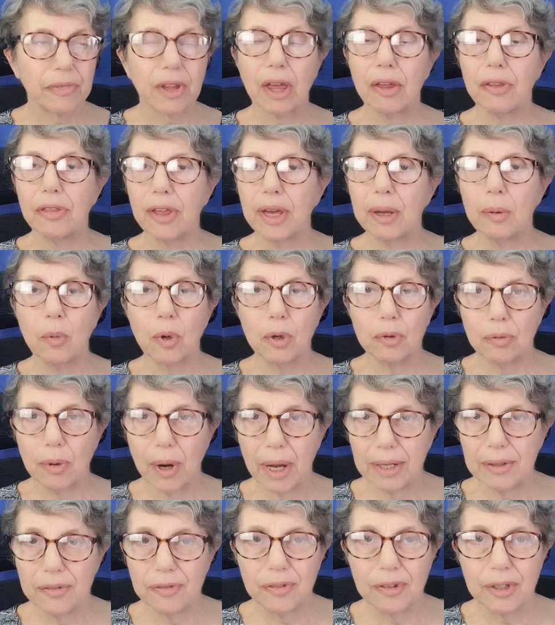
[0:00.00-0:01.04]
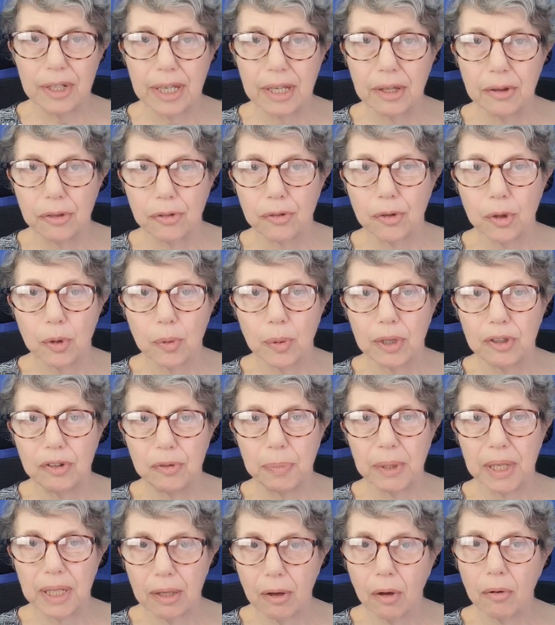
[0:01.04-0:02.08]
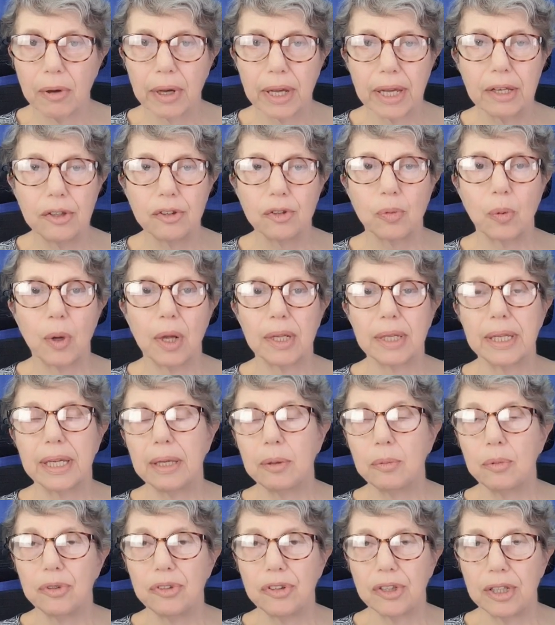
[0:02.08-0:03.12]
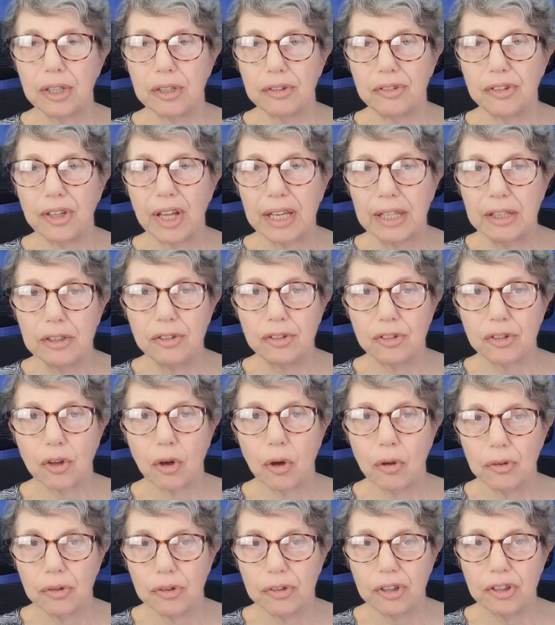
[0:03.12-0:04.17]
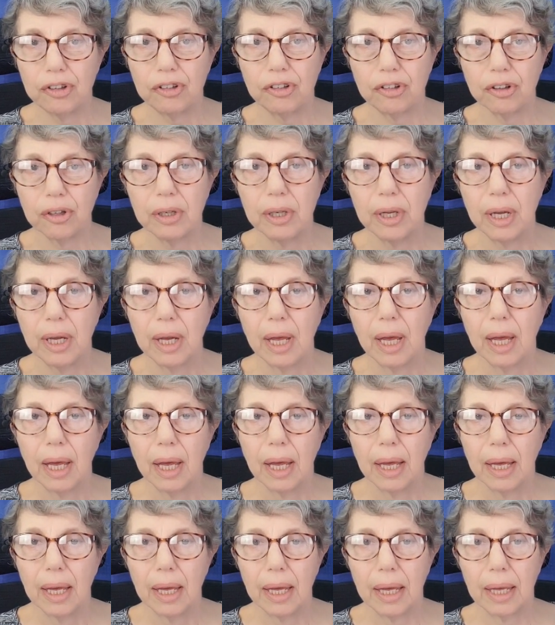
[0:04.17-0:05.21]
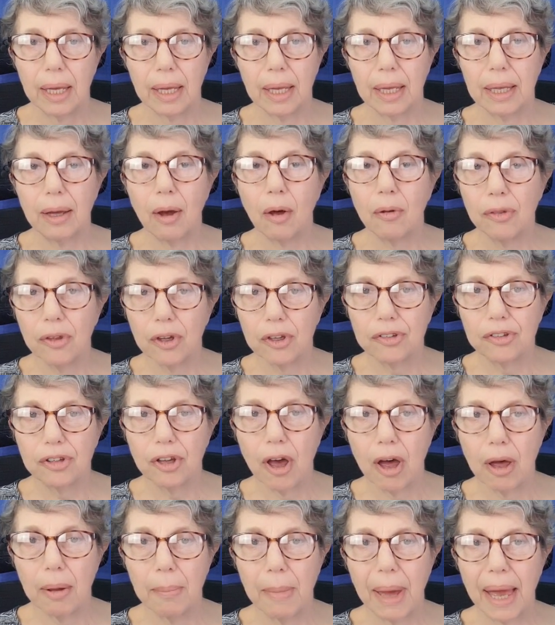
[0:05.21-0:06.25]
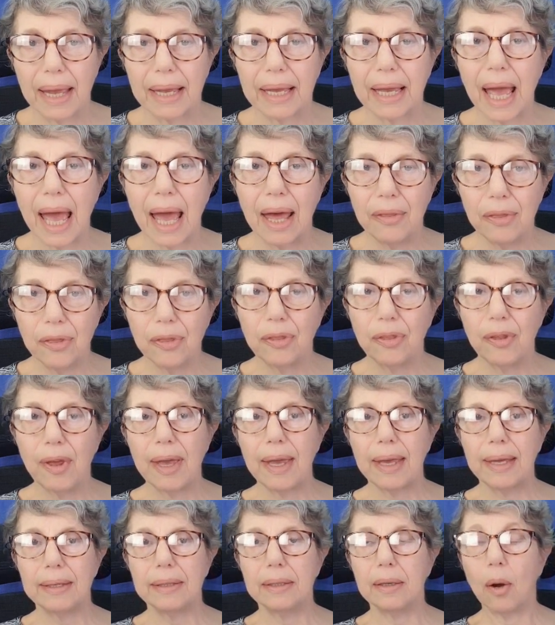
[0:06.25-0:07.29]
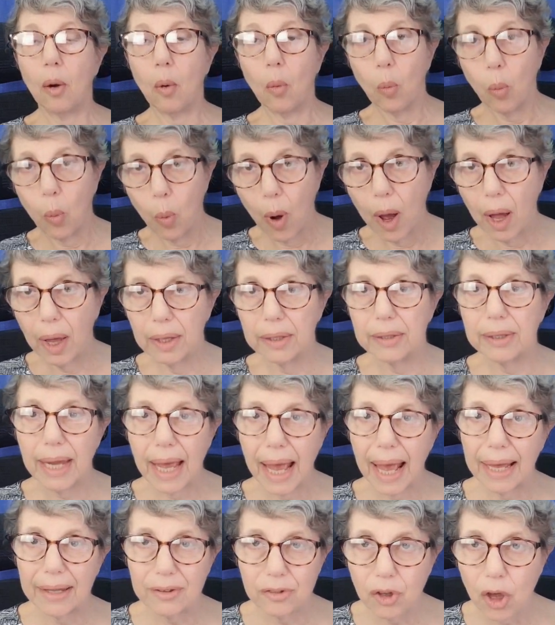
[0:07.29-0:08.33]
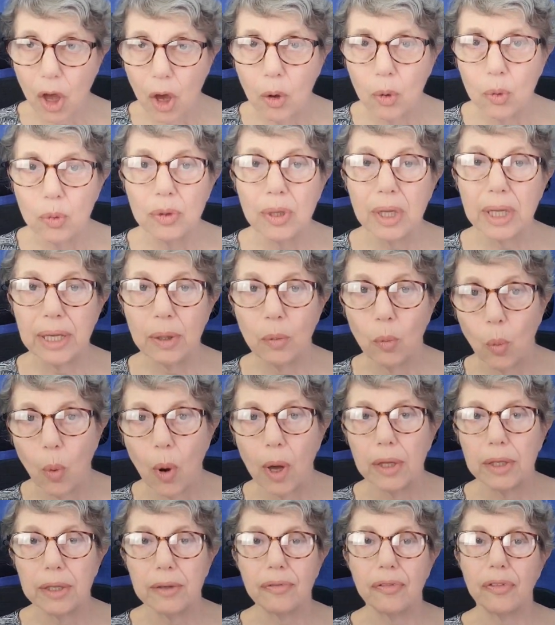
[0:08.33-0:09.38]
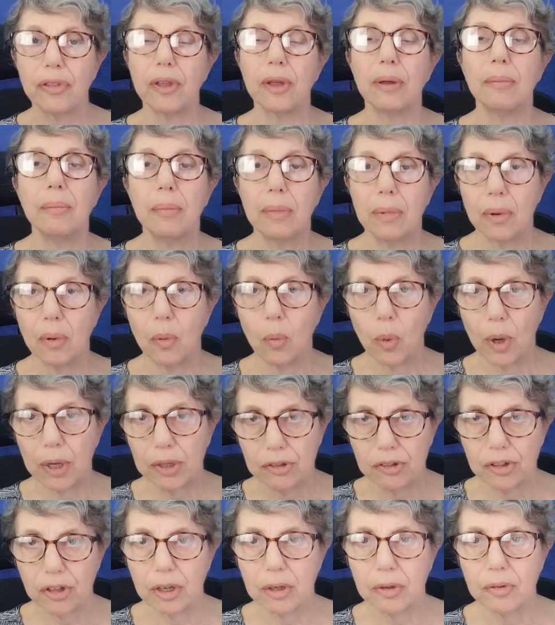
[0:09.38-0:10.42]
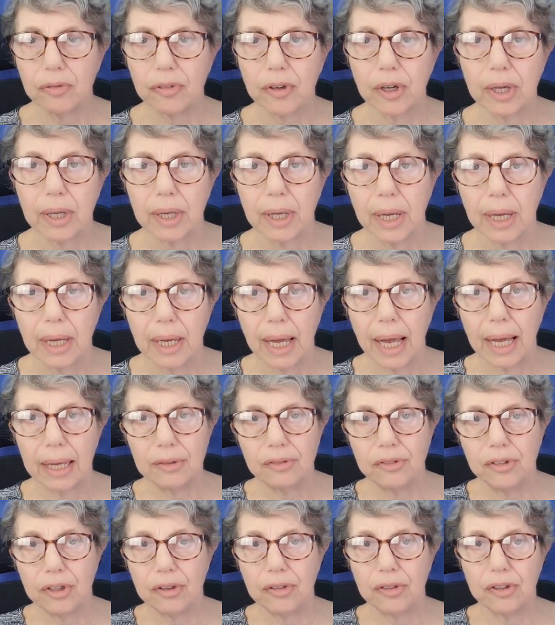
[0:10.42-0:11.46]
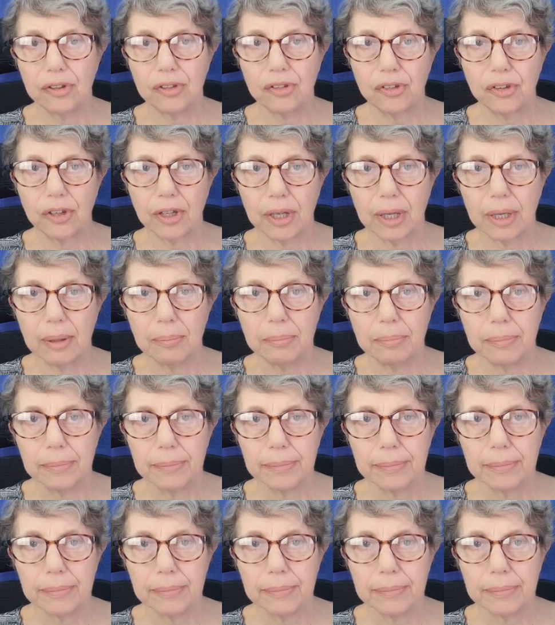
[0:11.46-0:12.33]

They were rifling through his belongings while he was in a dazed condition on the tarmac, and then one and only one of them went over and did this to him.